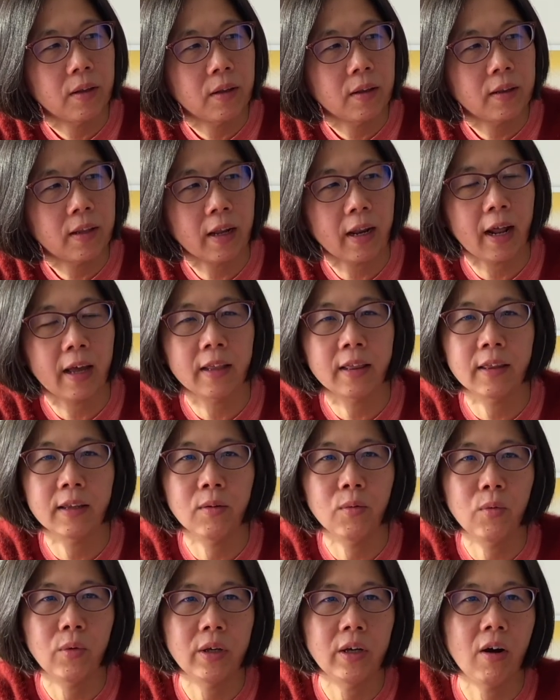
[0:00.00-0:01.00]
I
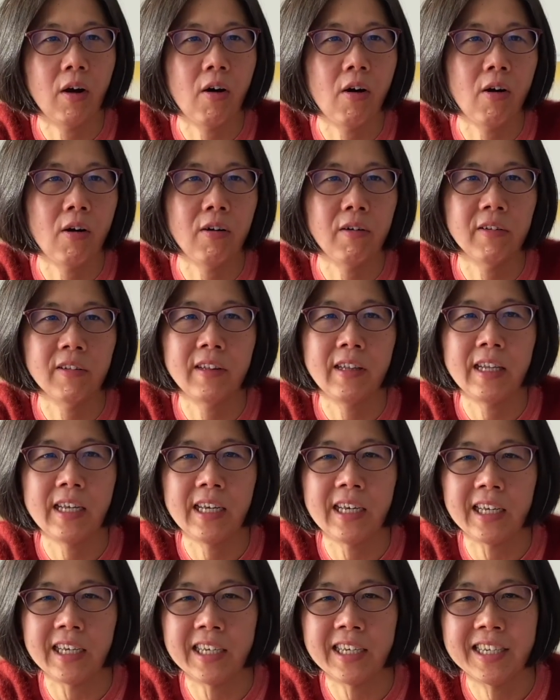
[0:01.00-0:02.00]
think we all
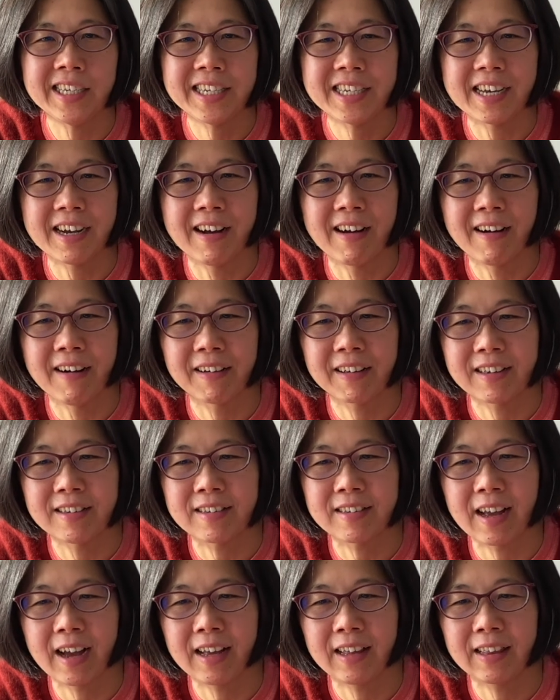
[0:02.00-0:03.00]
need,
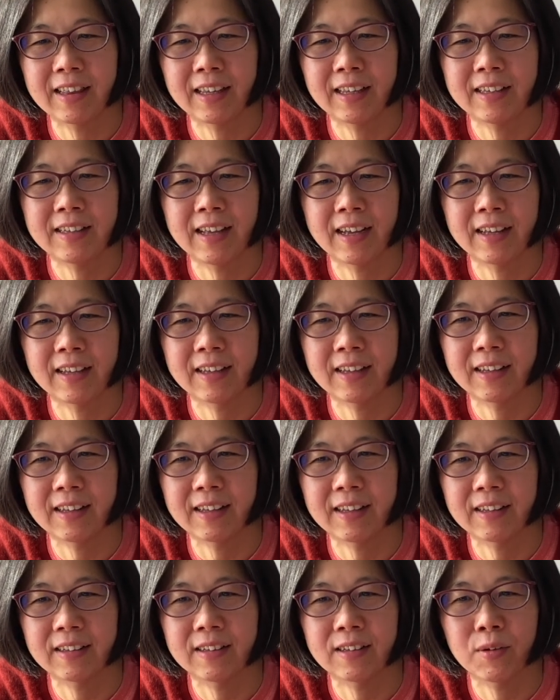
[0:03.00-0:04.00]
because I think that
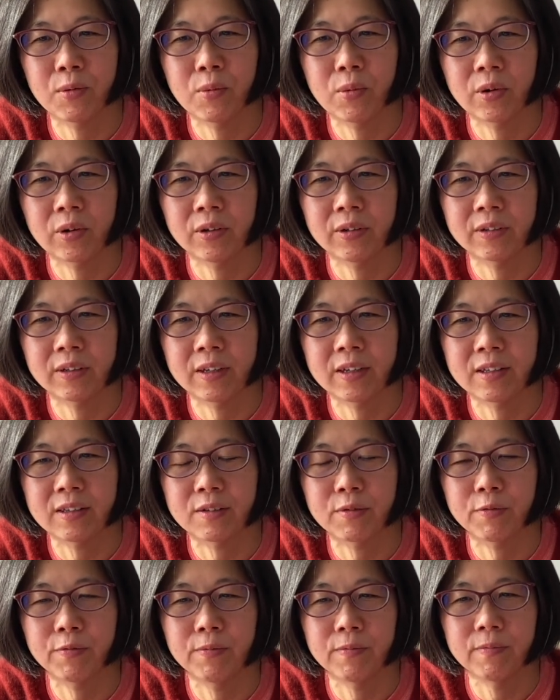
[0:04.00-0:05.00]
the world
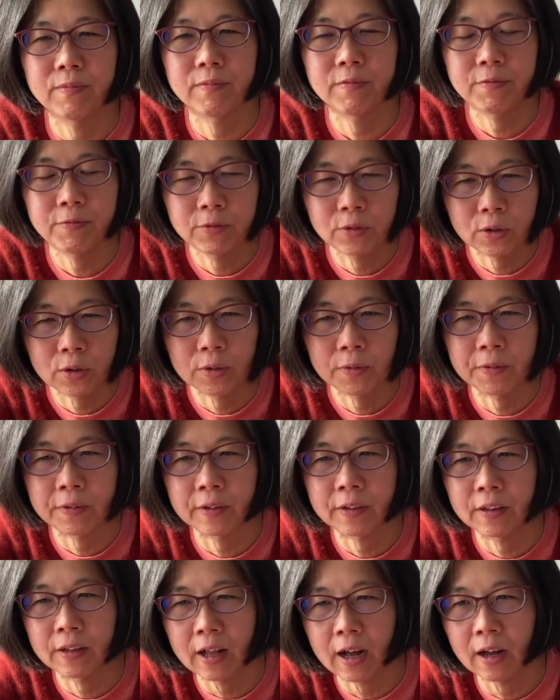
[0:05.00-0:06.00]
is full of a
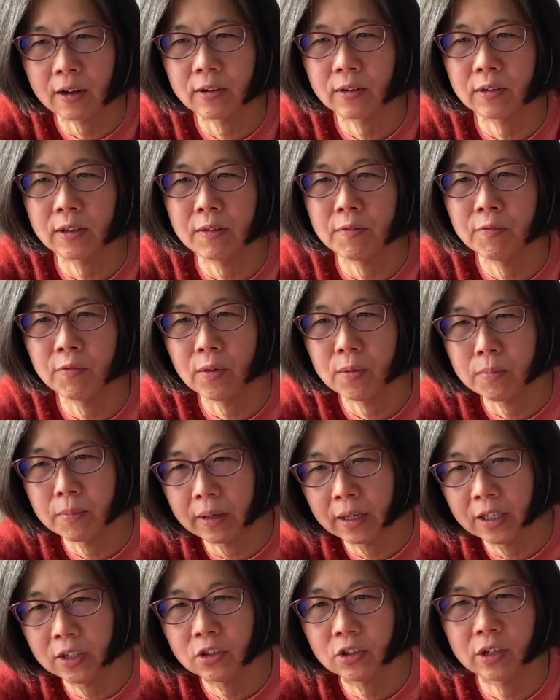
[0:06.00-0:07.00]
lot of
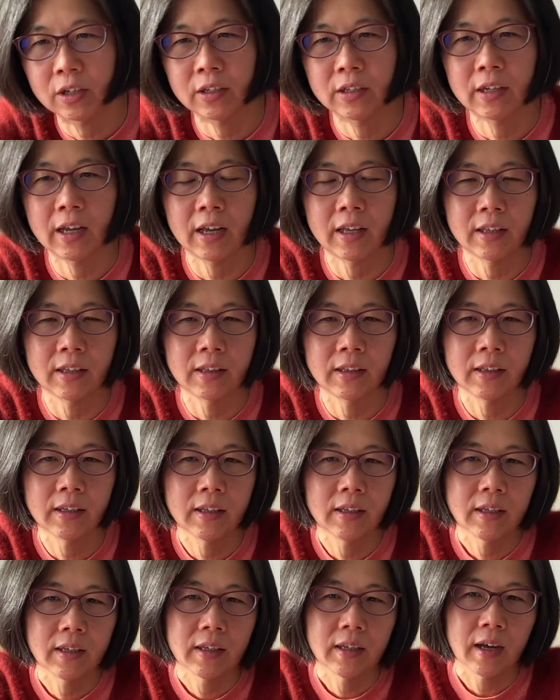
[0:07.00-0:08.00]
information and
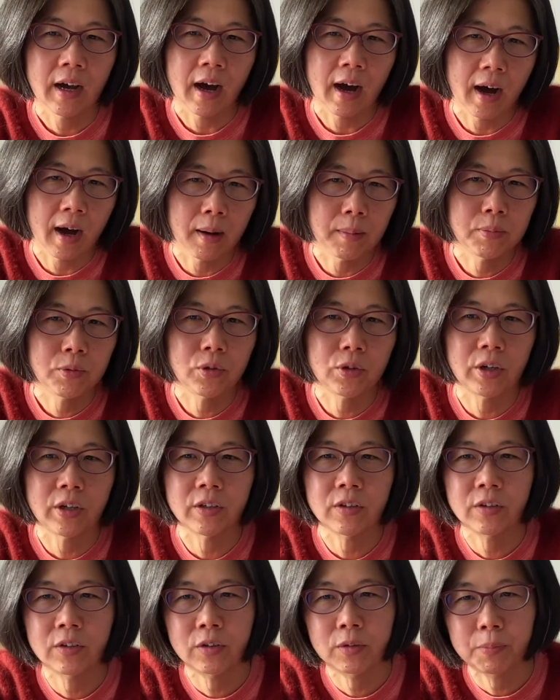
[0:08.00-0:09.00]

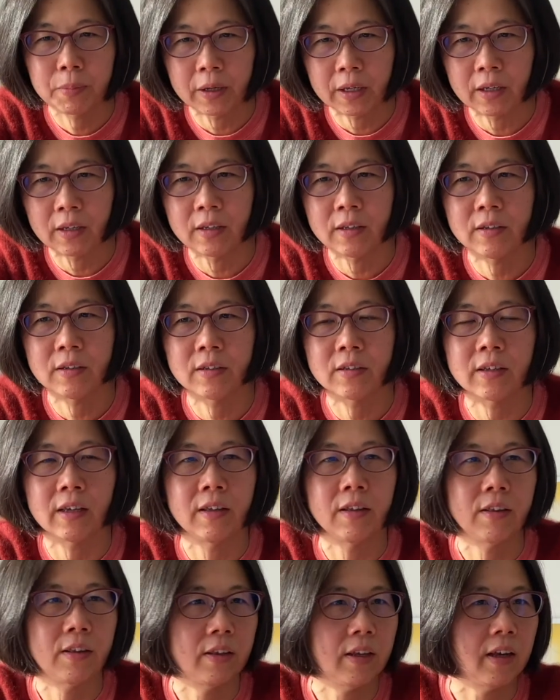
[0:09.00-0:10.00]
objects, space,
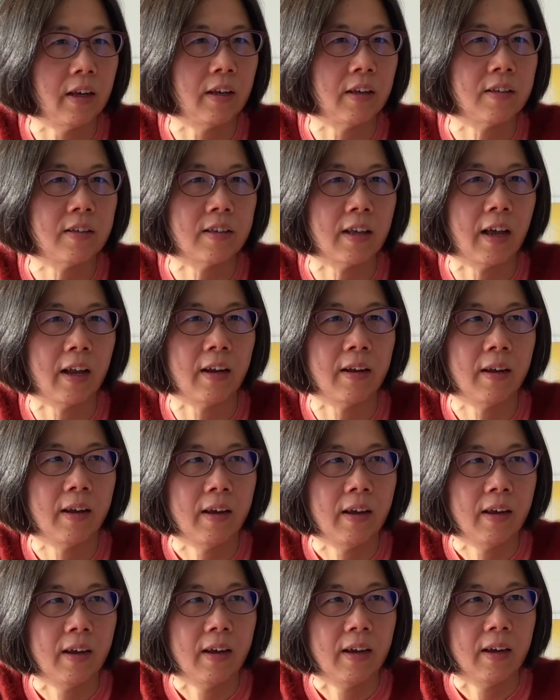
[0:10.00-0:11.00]
and things that
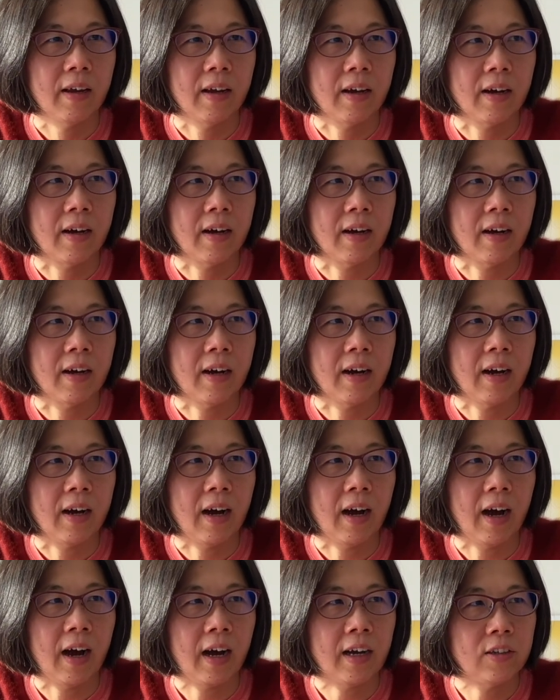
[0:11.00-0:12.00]

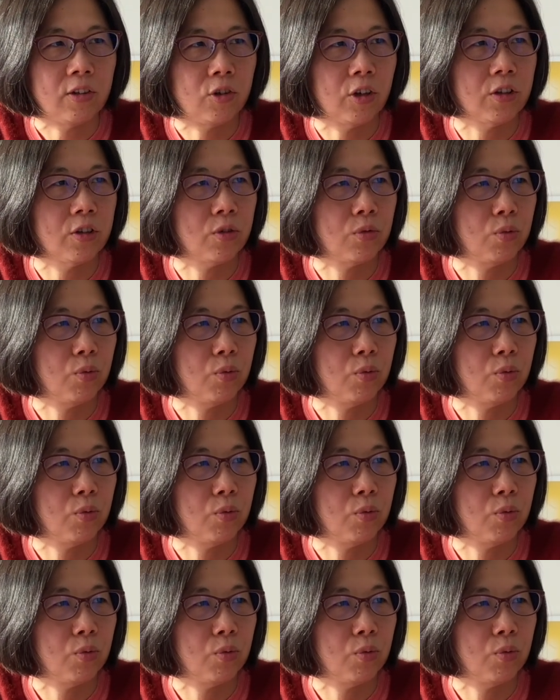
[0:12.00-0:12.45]
I just